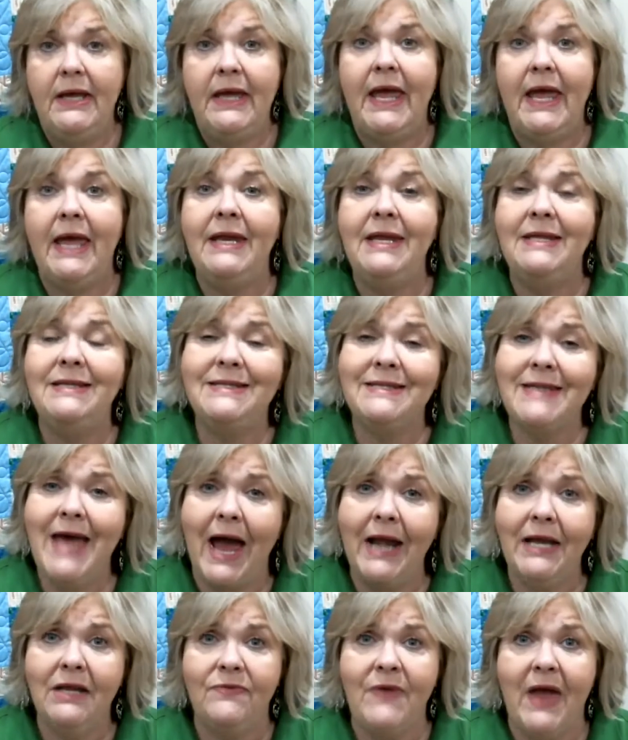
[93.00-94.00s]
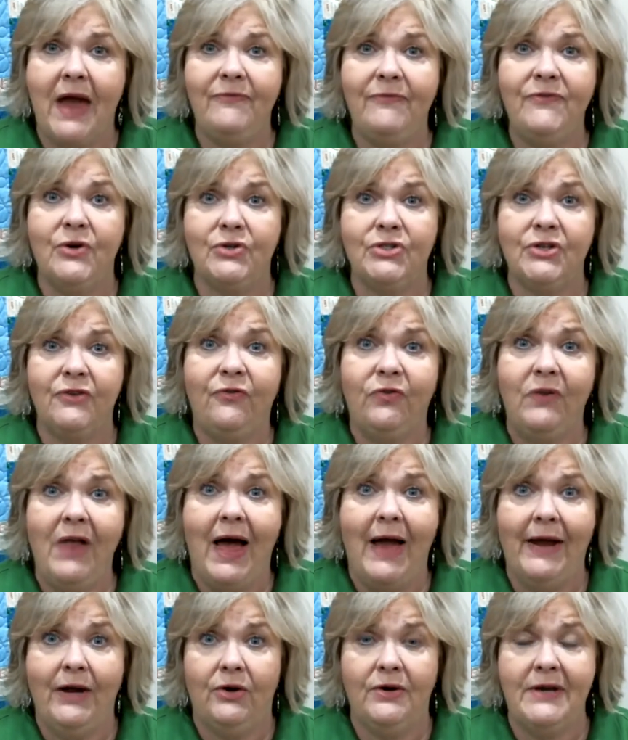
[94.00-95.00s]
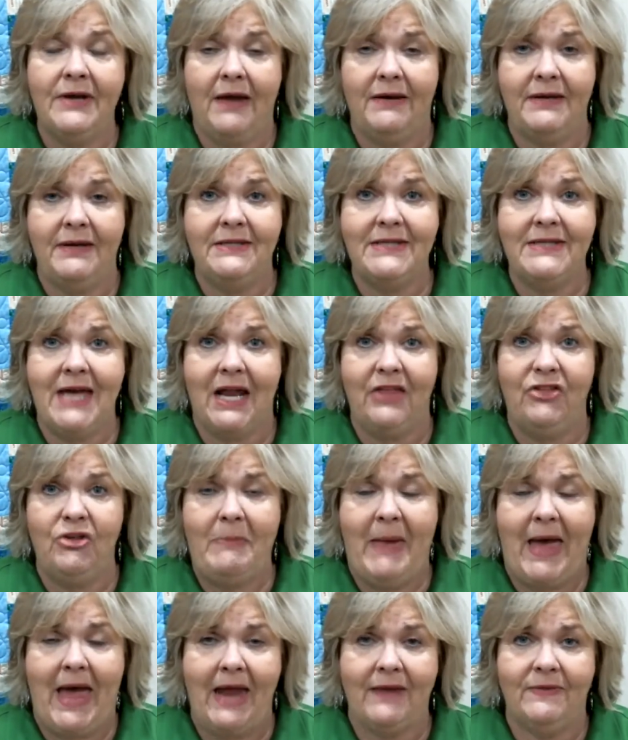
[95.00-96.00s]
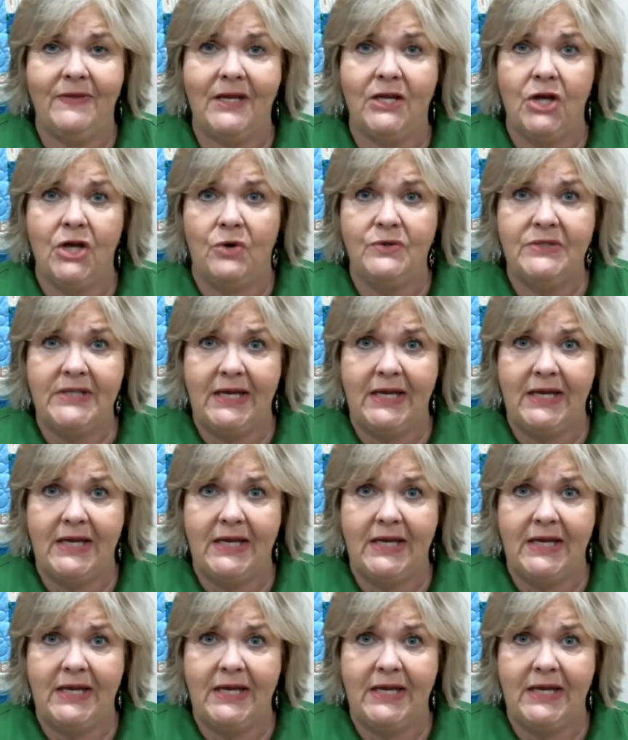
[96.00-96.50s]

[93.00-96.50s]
And inside of that, there's a flyer down inside of the bag that goes